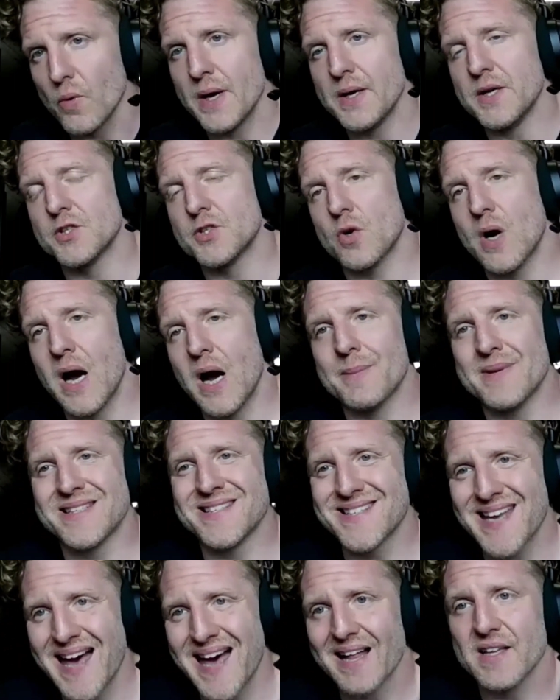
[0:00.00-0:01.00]
way to describe
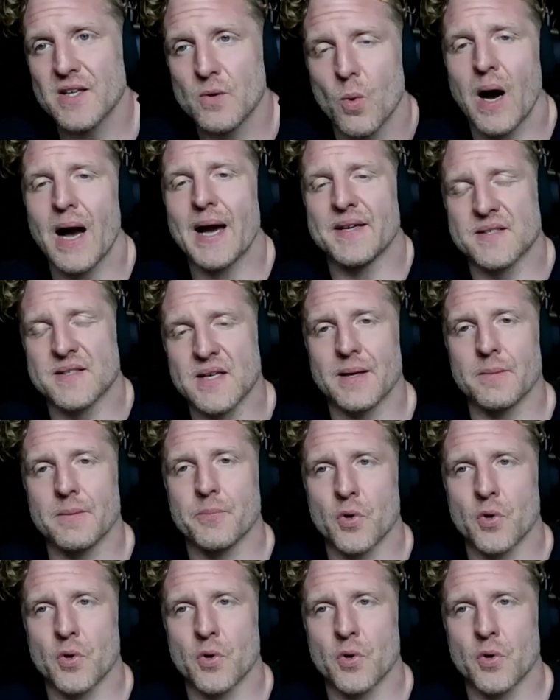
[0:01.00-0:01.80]
exactly why I designed